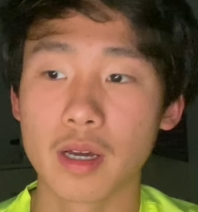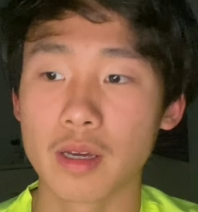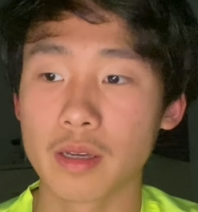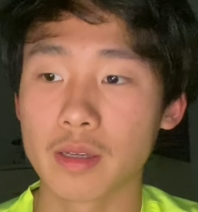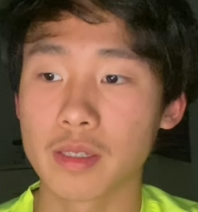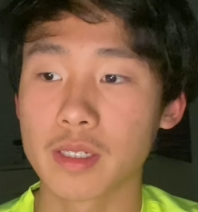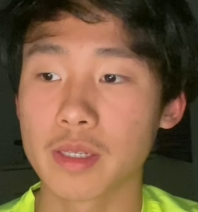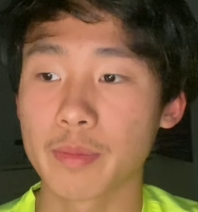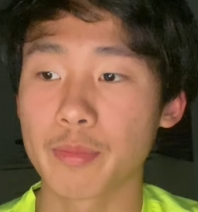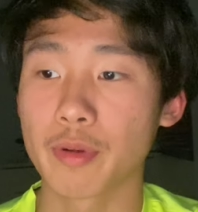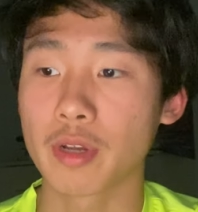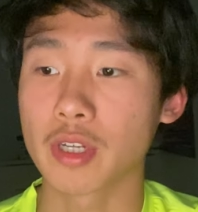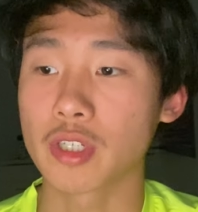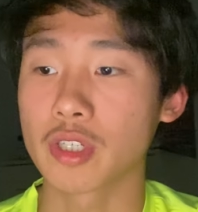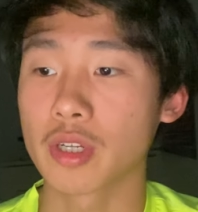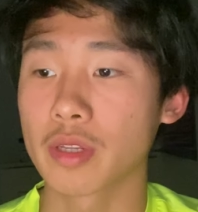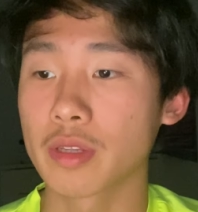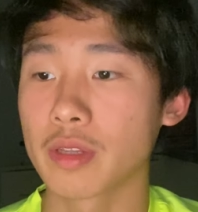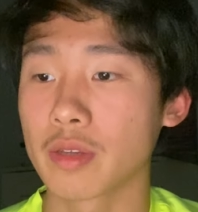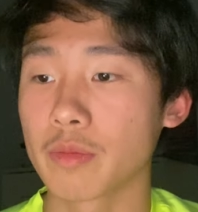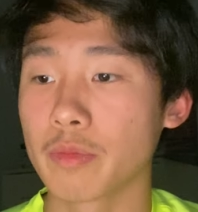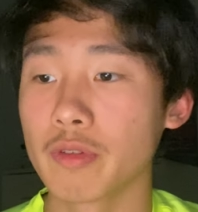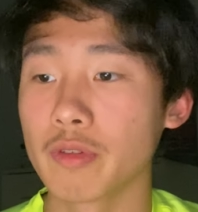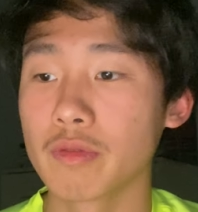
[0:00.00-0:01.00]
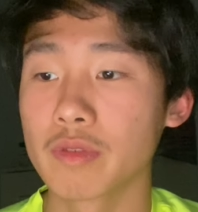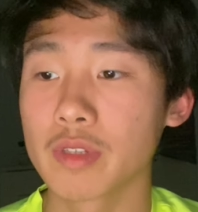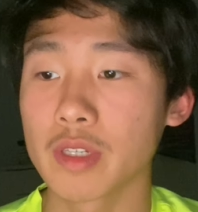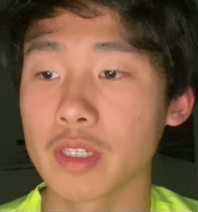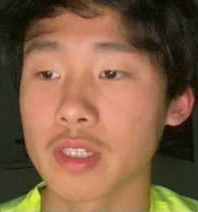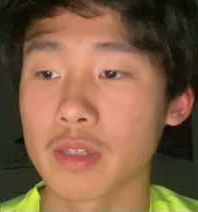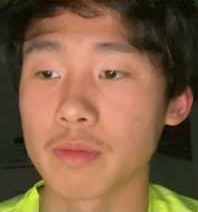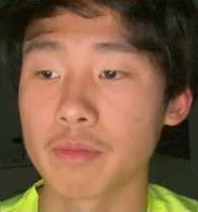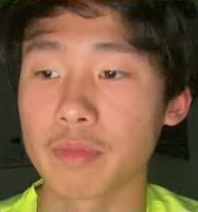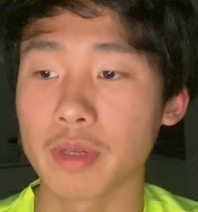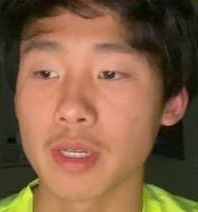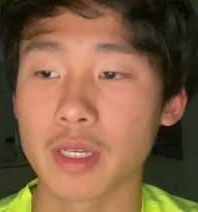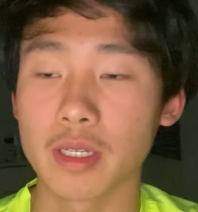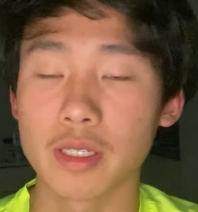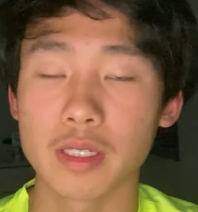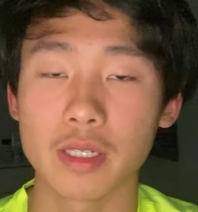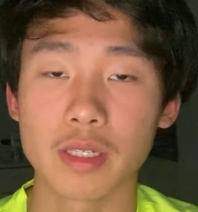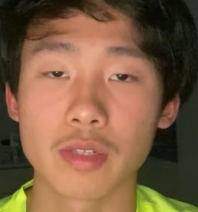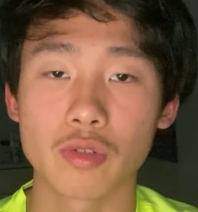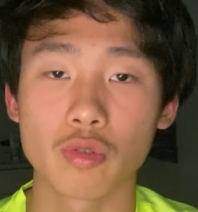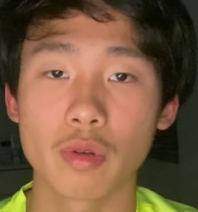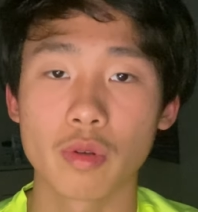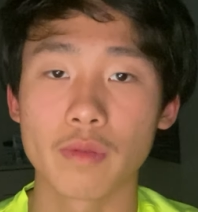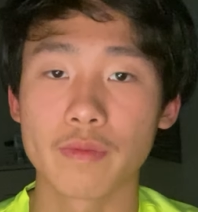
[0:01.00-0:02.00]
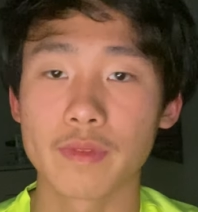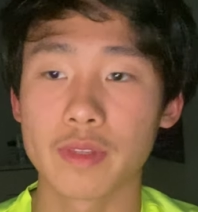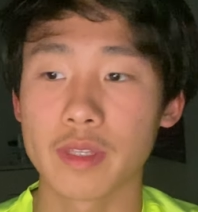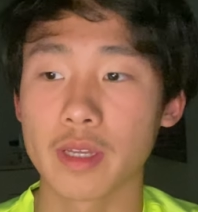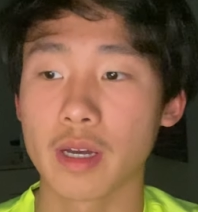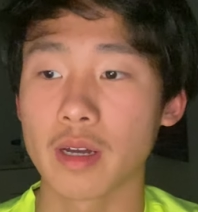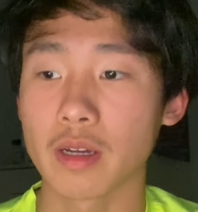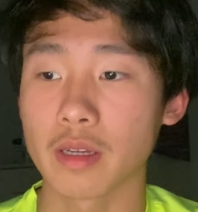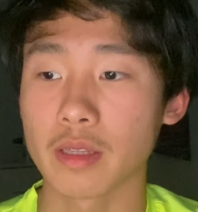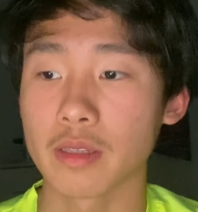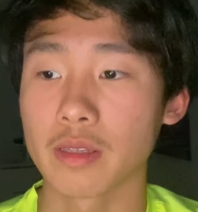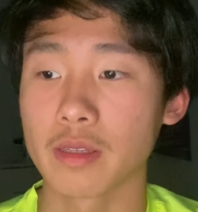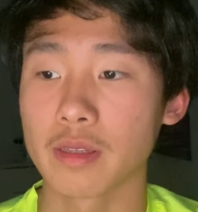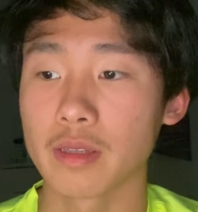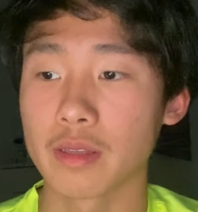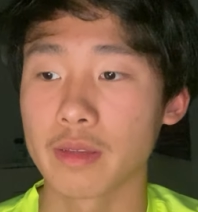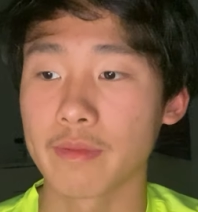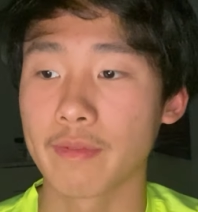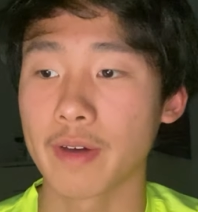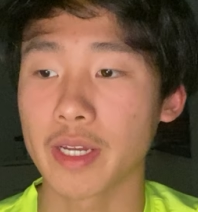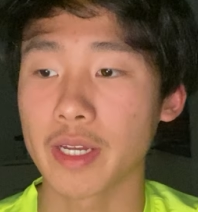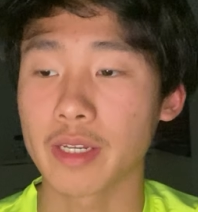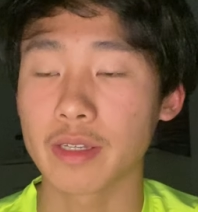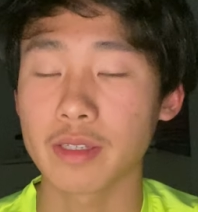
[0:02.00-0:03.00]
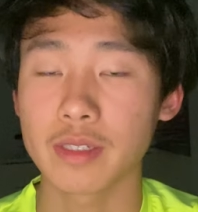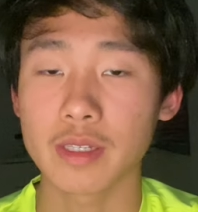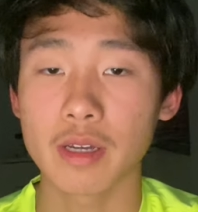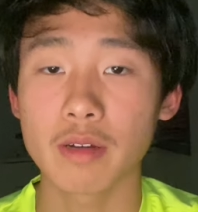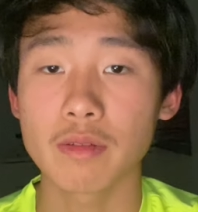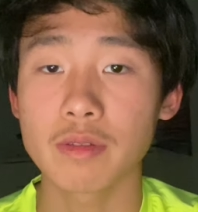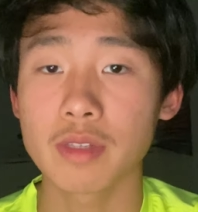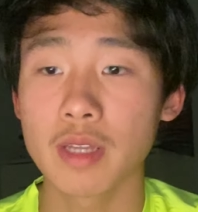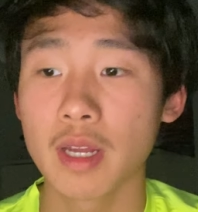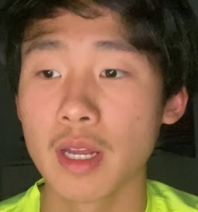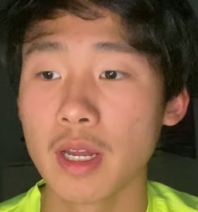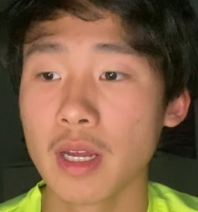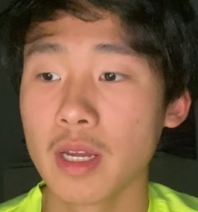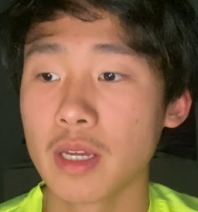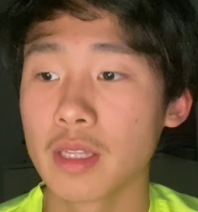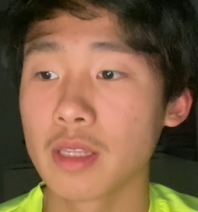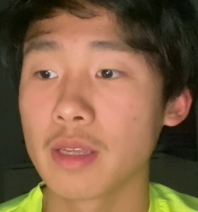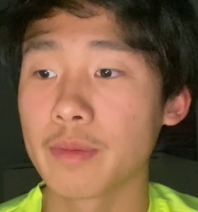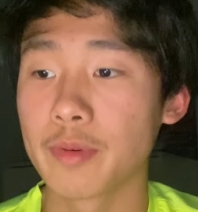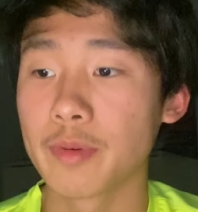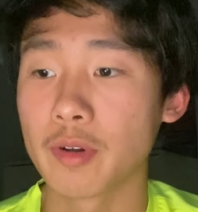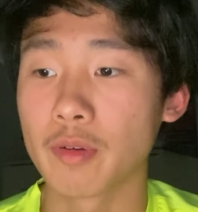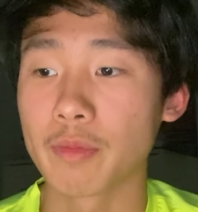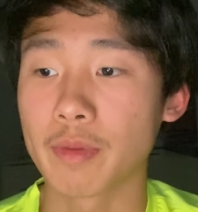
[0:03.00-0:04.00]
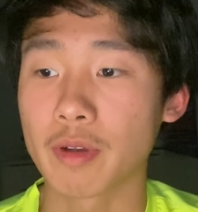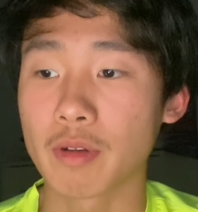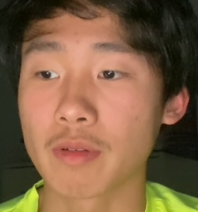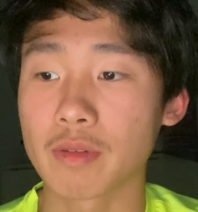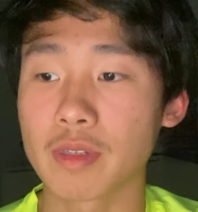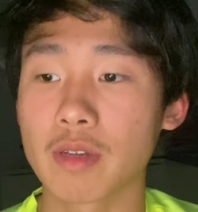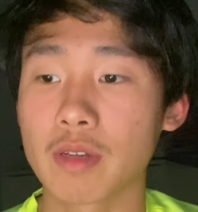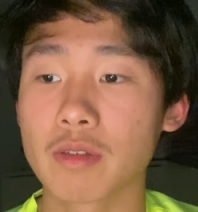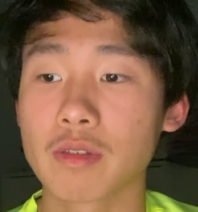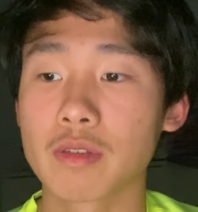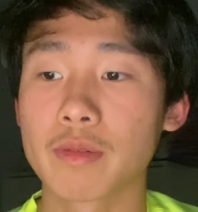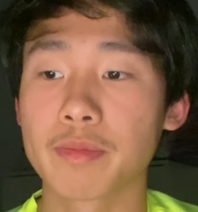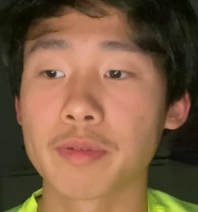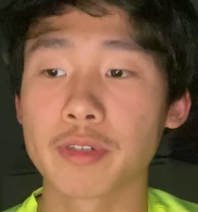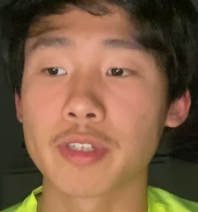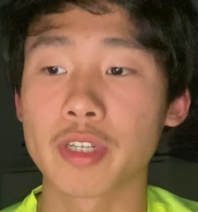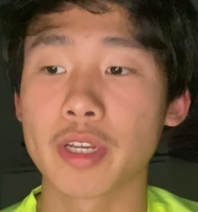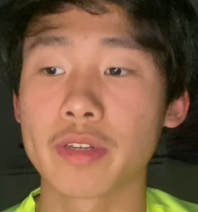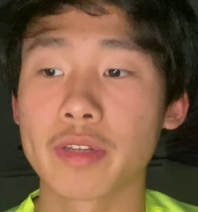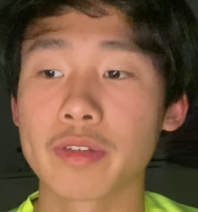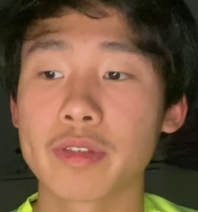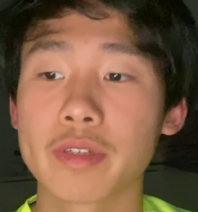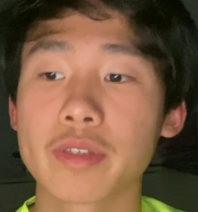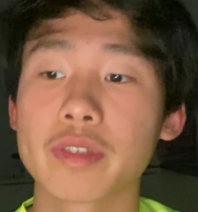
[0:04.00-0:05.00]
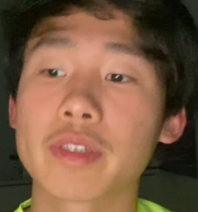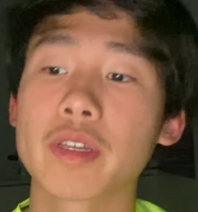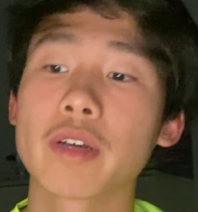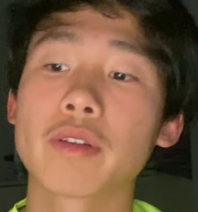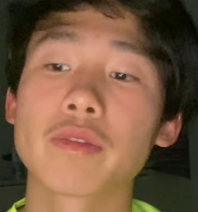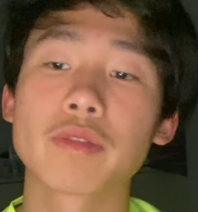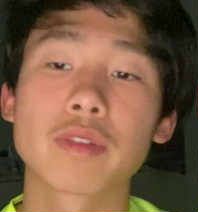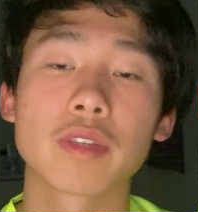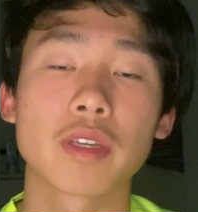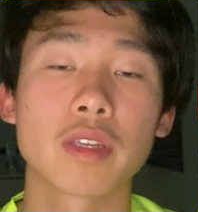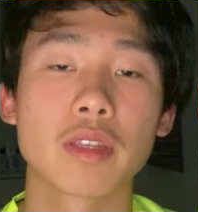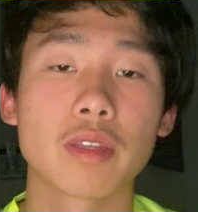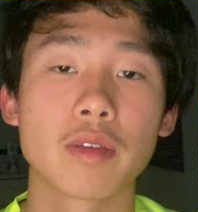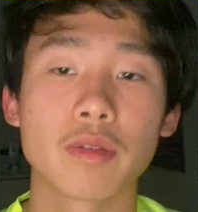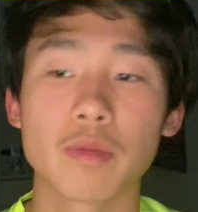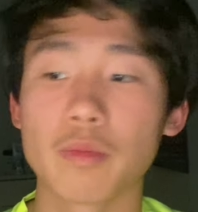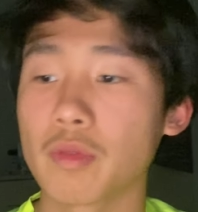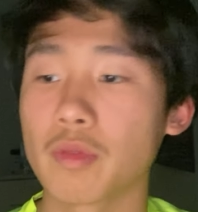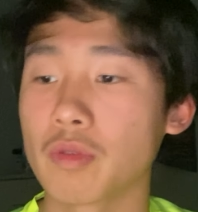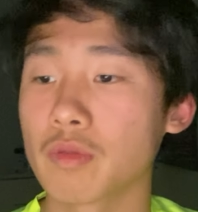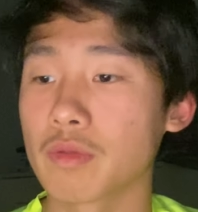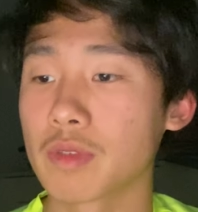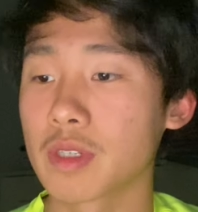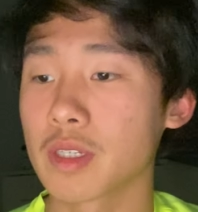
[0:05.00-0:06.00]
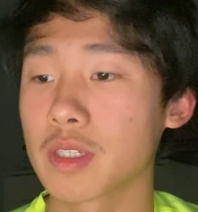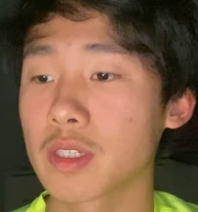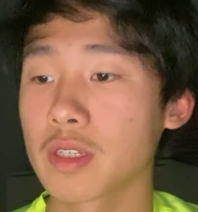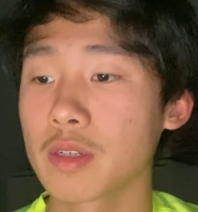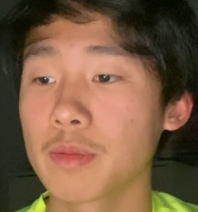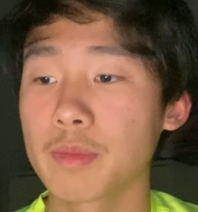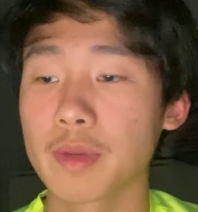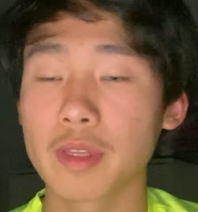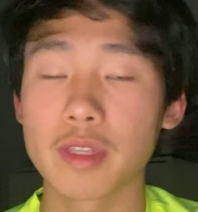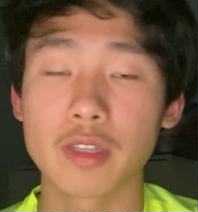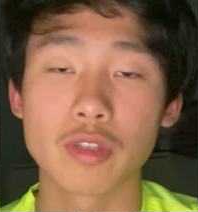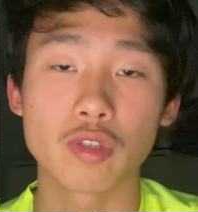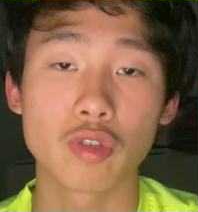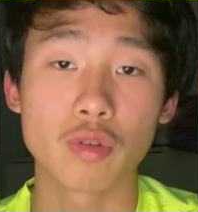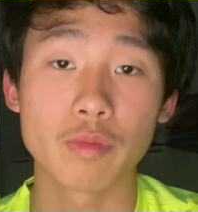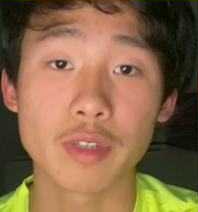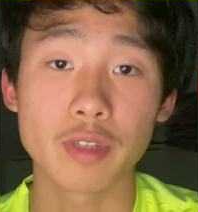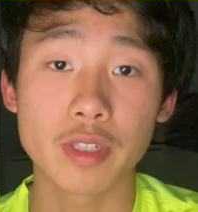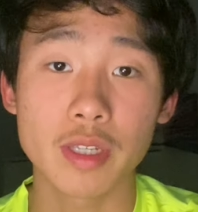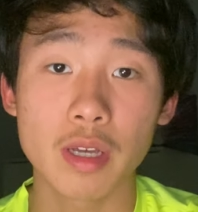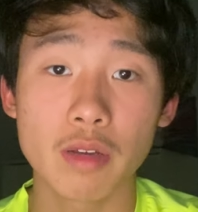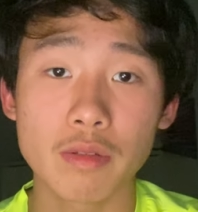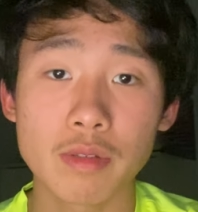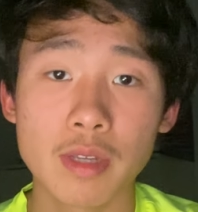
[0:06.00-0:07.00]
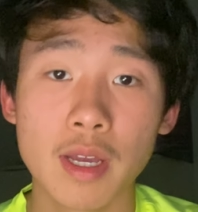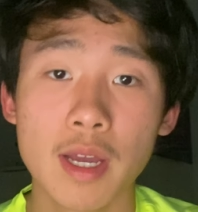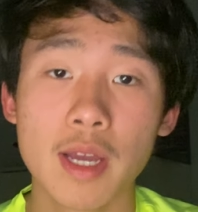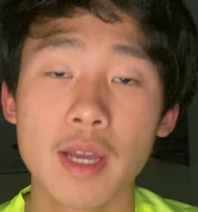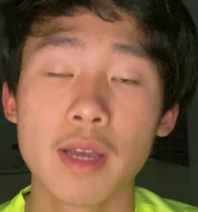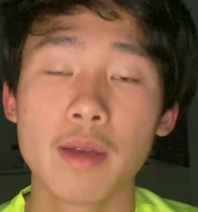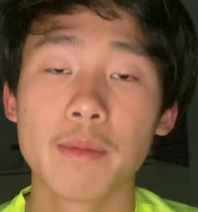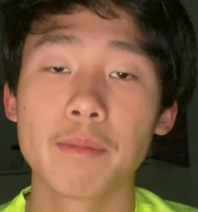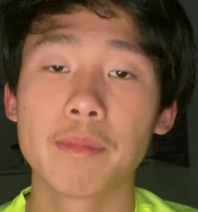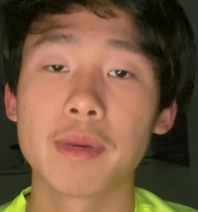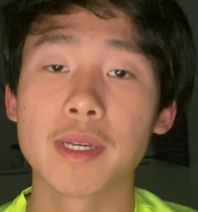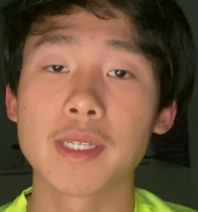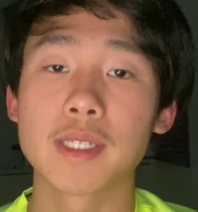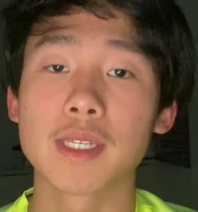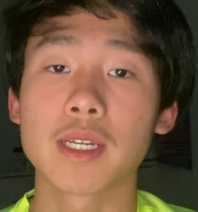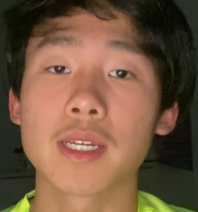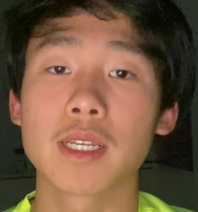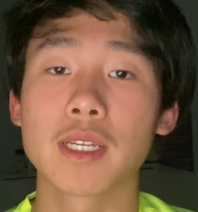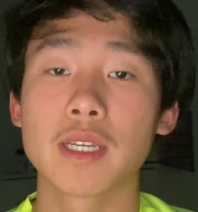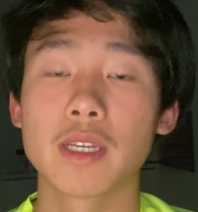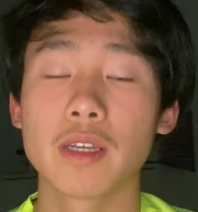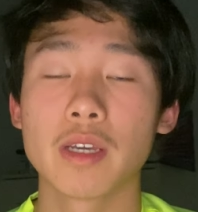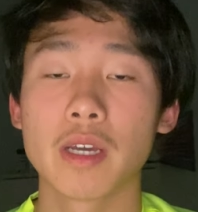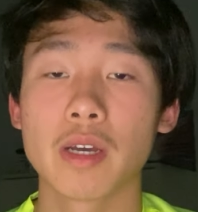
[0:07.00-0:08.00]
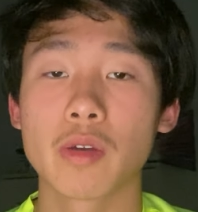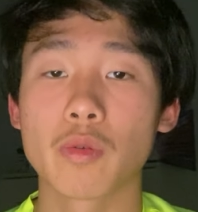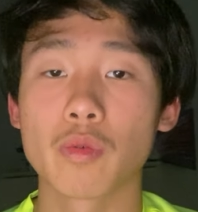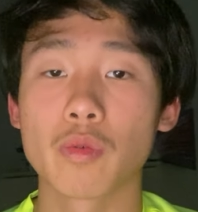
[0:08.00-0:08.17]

suppression on the immune system, because it's sort of targeting the dividing cells, the bone marrow cells, the progenitor cells in the immune system, and the tumor cells. Basically